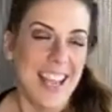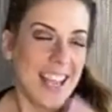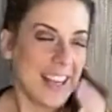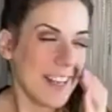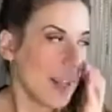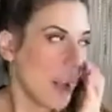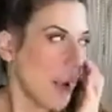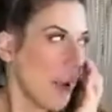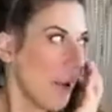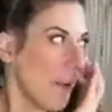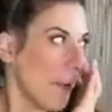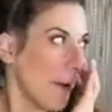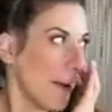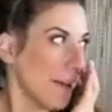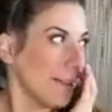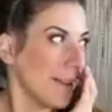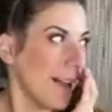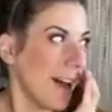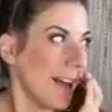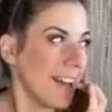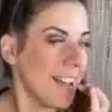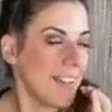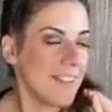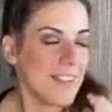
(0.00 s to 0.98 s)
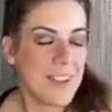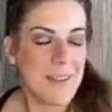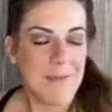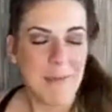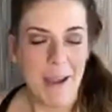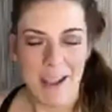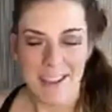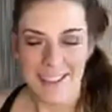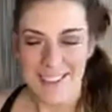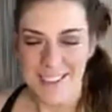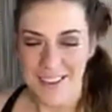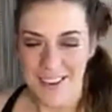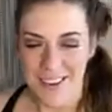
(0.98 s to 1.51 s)
I know a lot of you
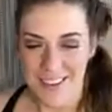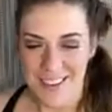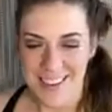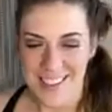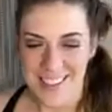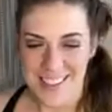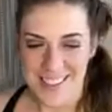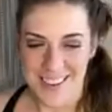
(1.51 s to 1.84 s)
master artists